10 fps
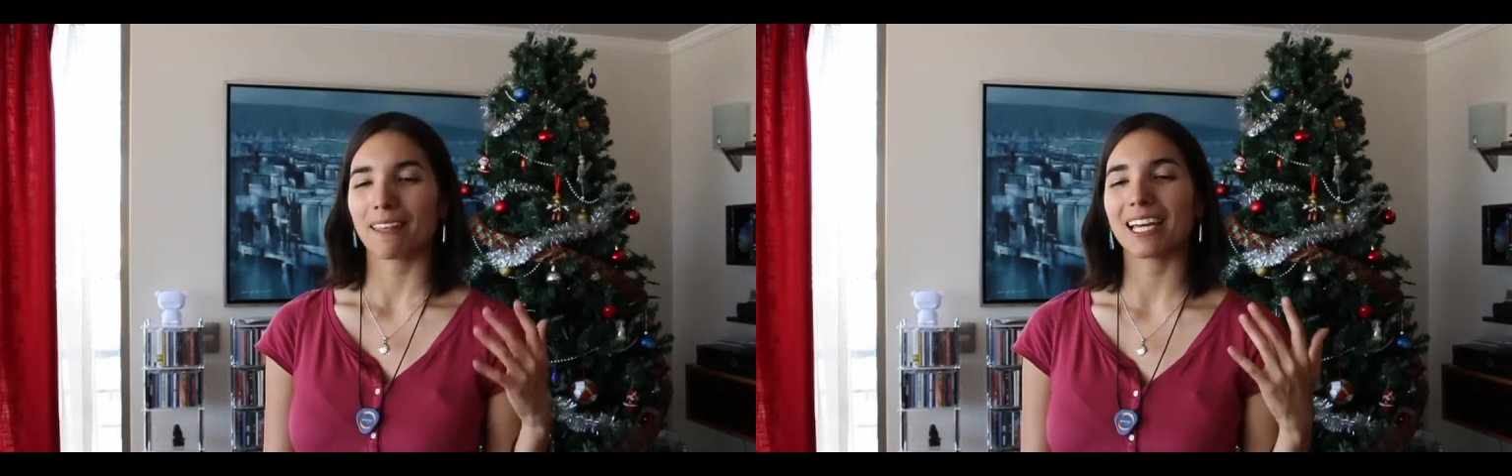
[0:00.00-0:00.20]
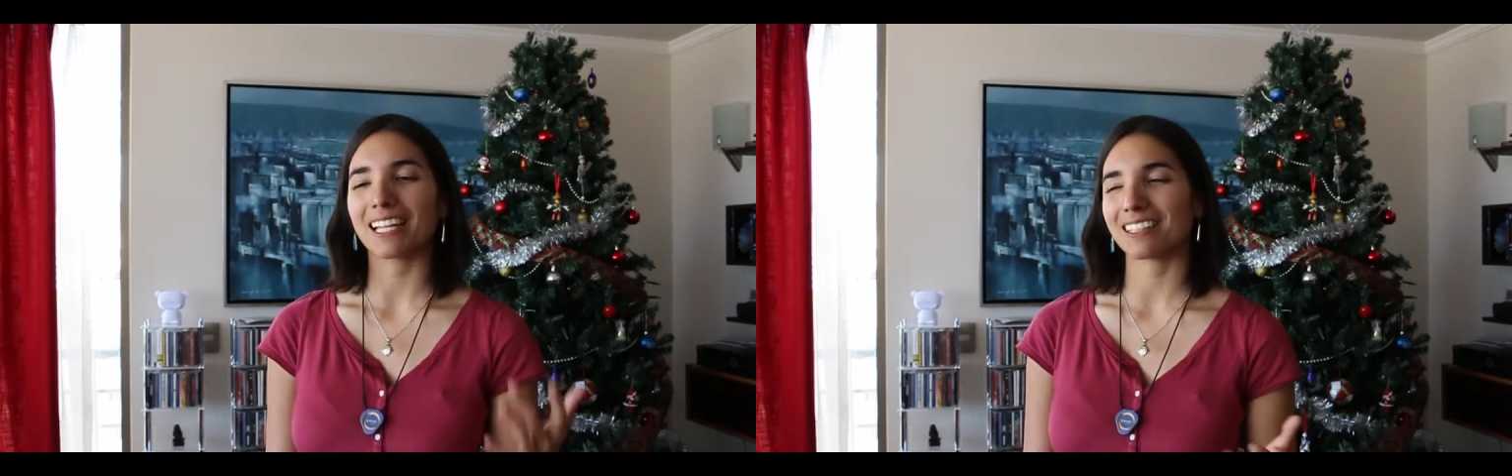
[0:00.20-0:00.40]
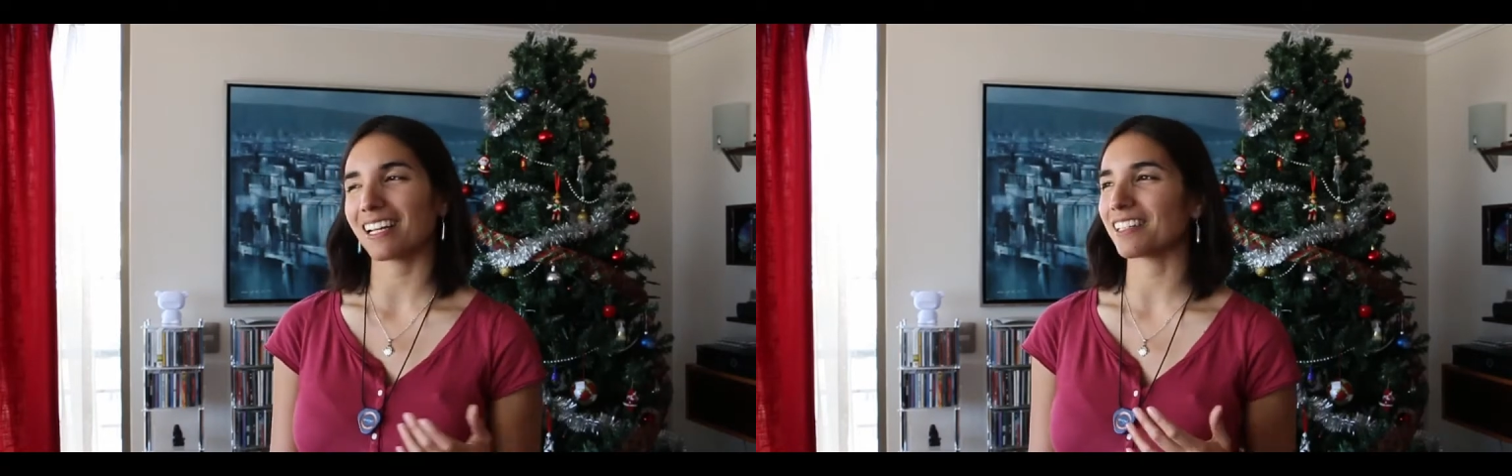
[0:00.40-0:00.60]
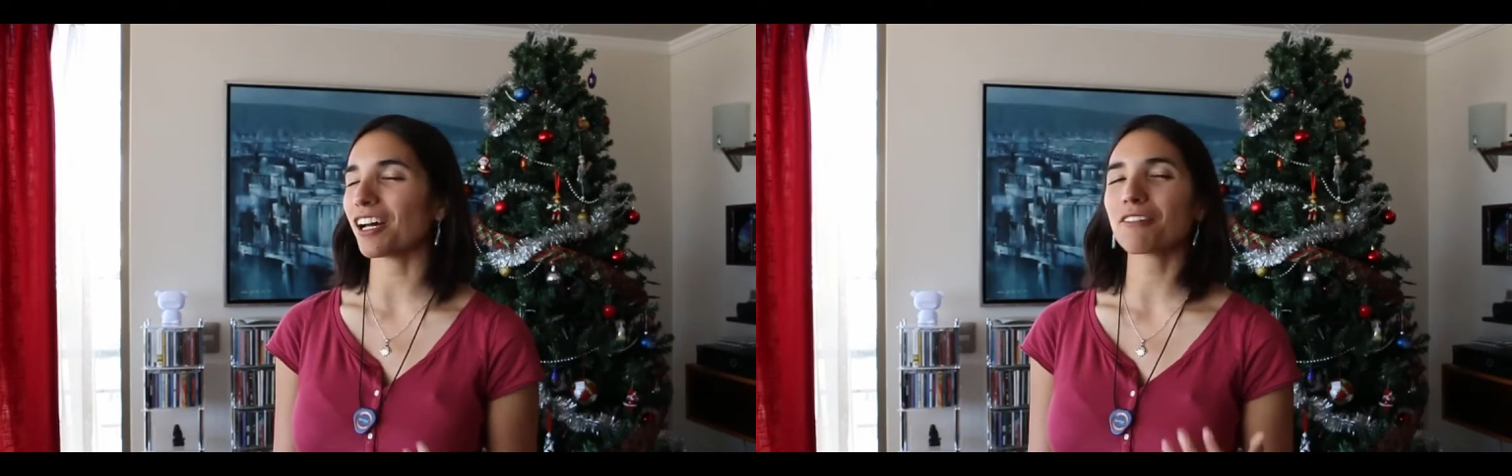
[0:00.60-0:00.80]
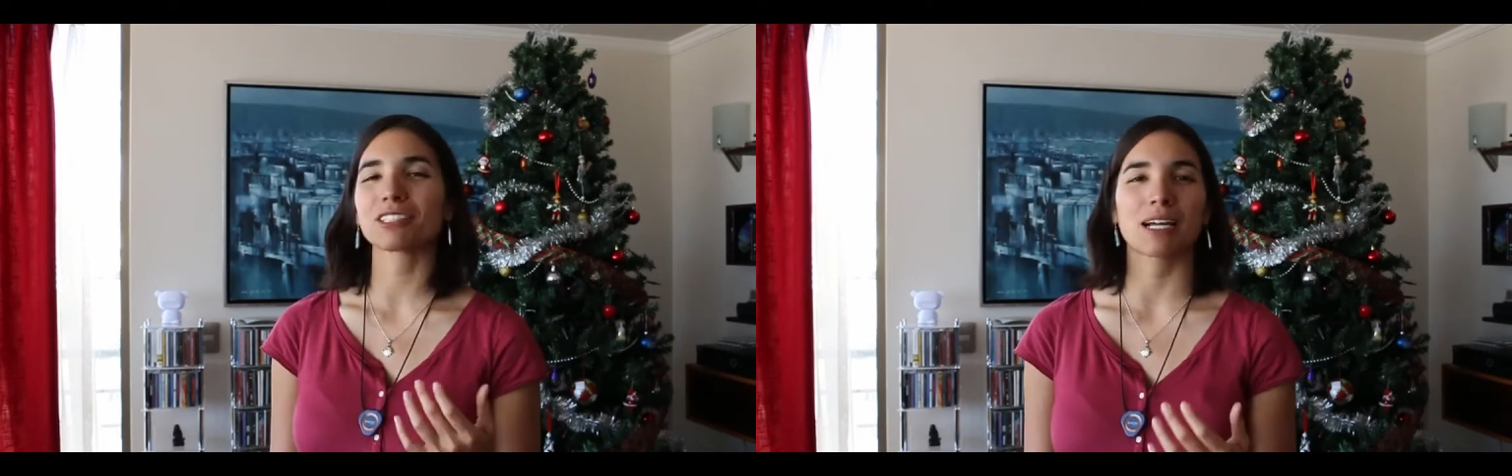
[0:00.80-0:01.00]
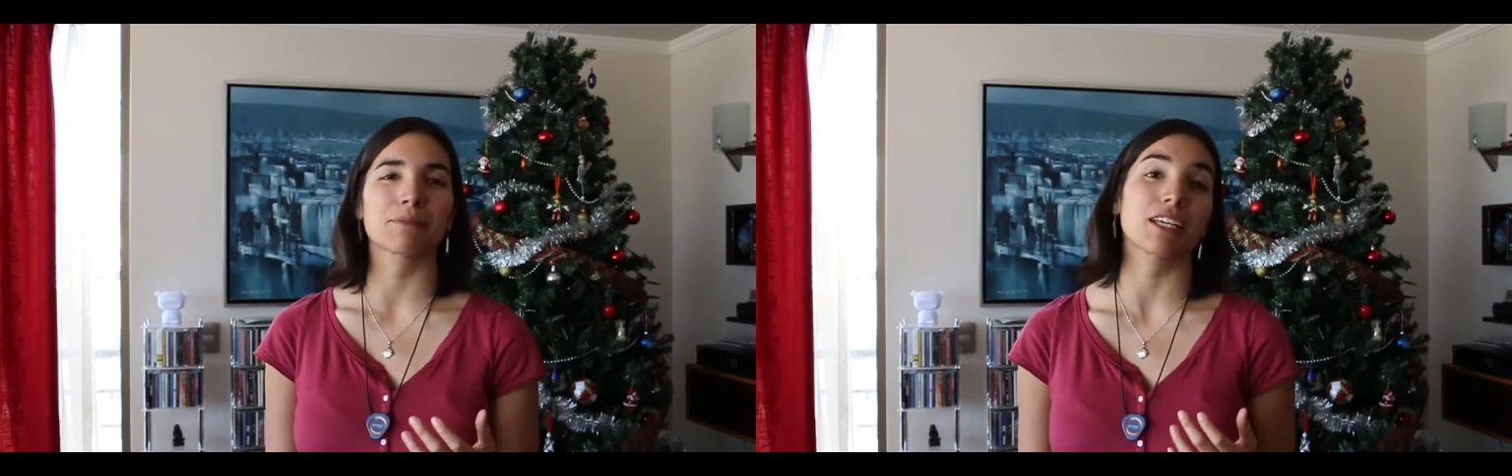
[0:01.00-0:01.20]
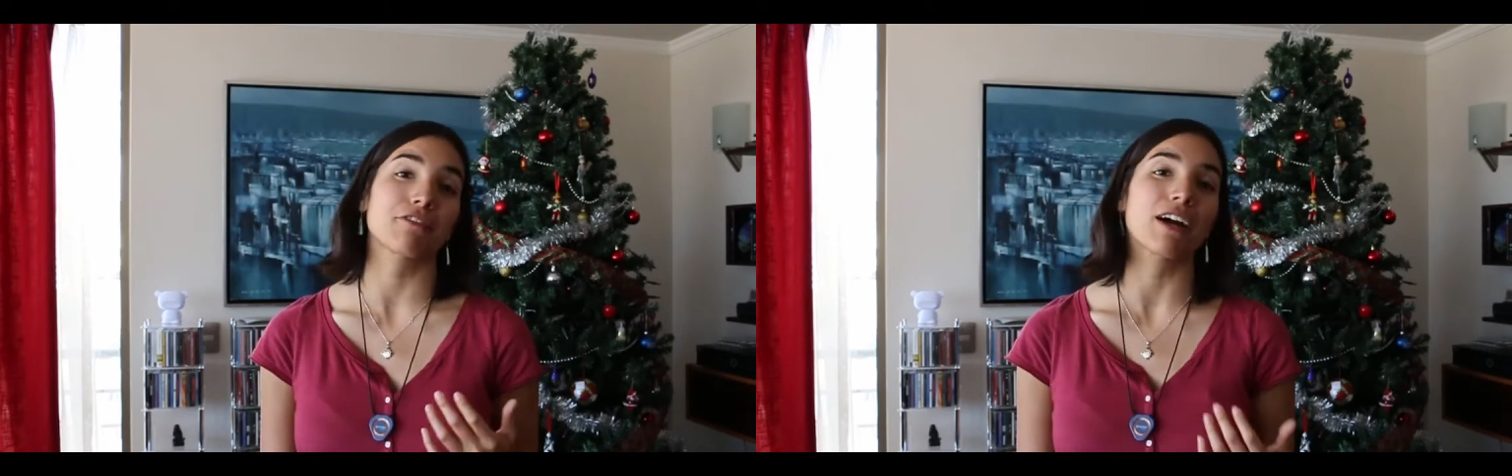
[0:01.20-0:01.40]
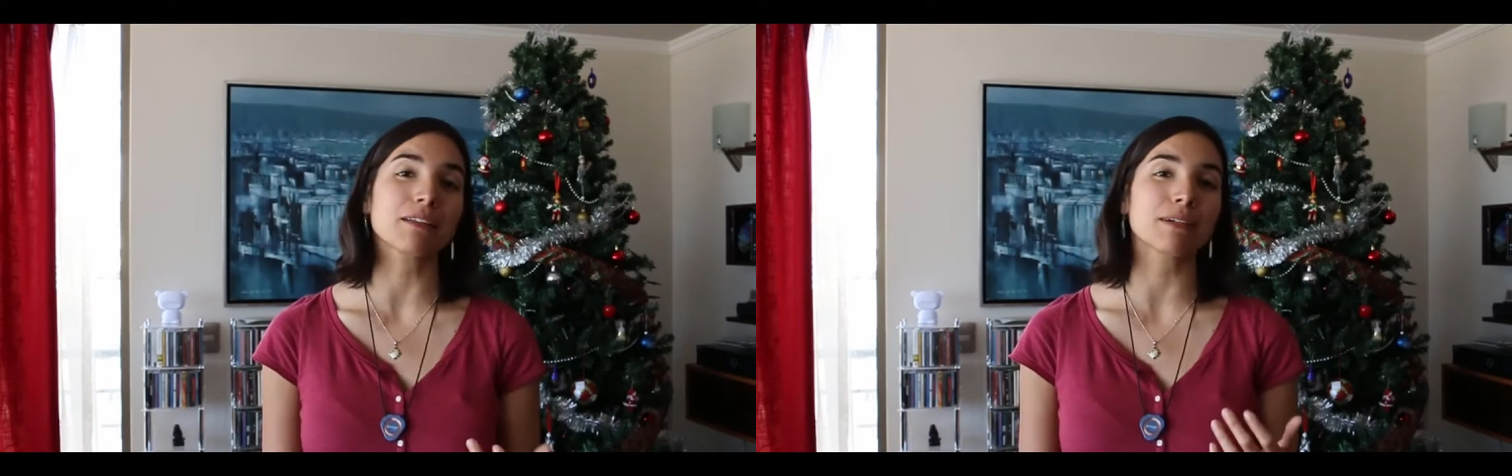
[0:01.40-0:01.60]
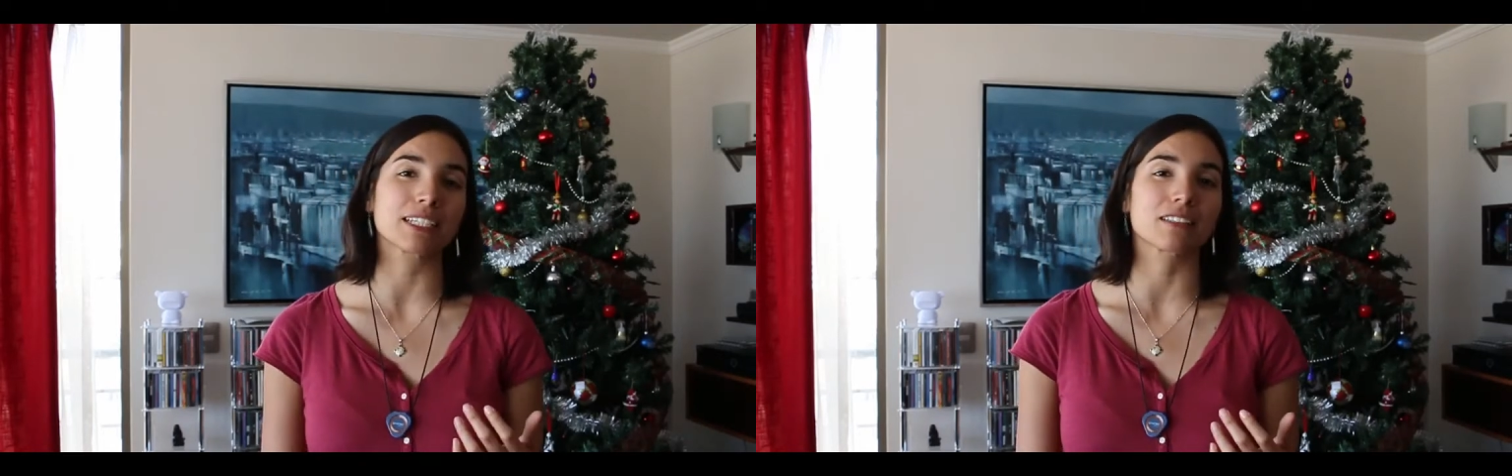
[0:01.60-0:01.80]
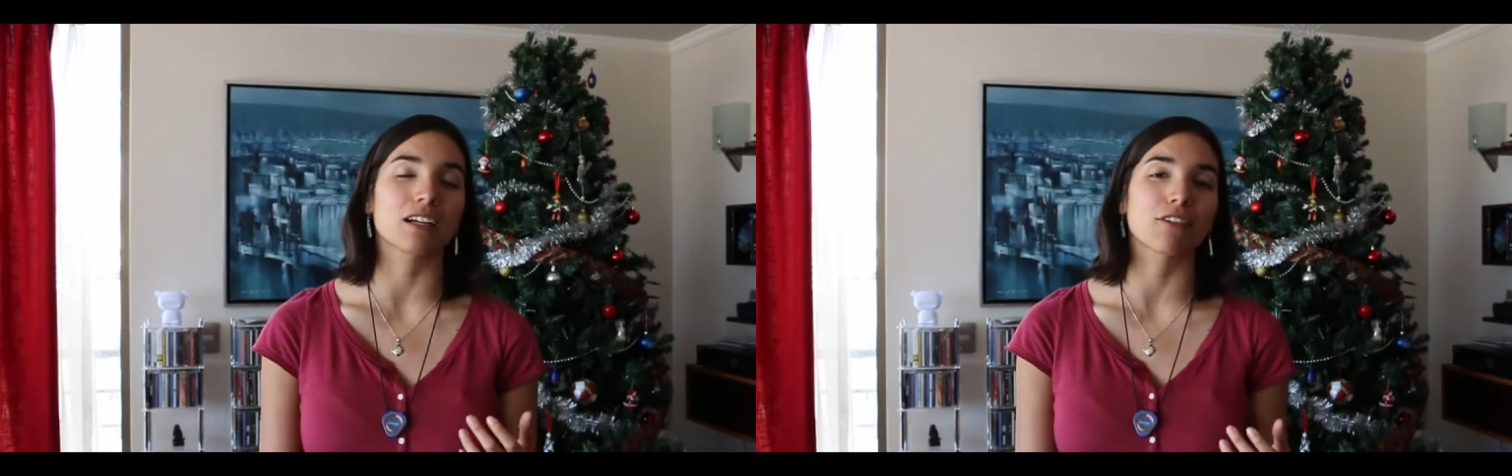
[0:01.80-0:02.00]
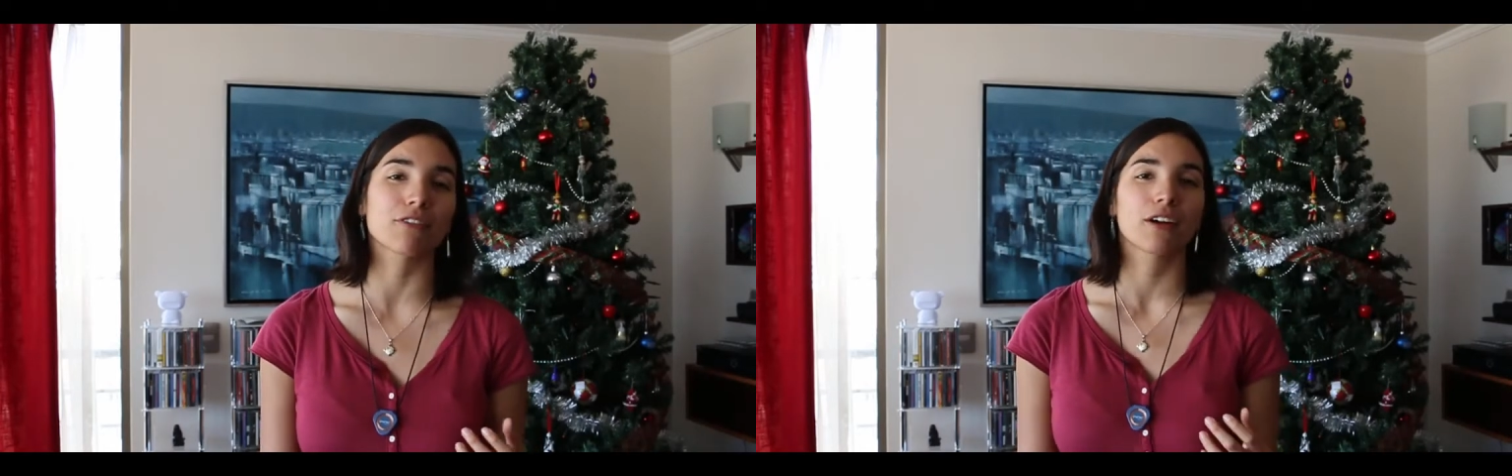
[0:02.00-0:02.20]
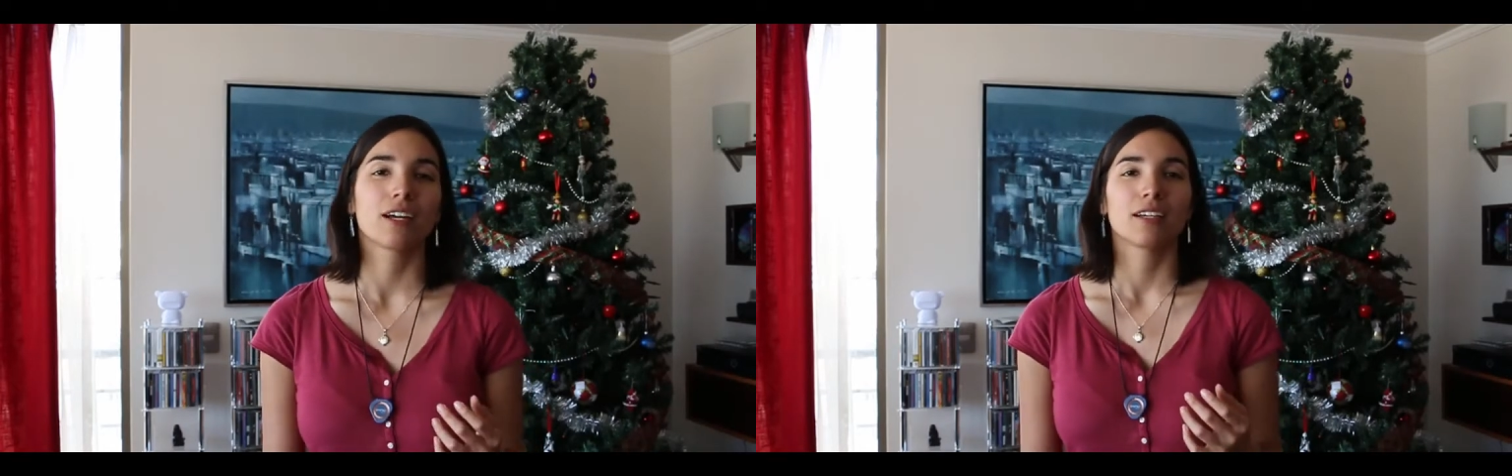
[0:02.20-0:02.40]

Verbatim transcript: And a lot of times I find myself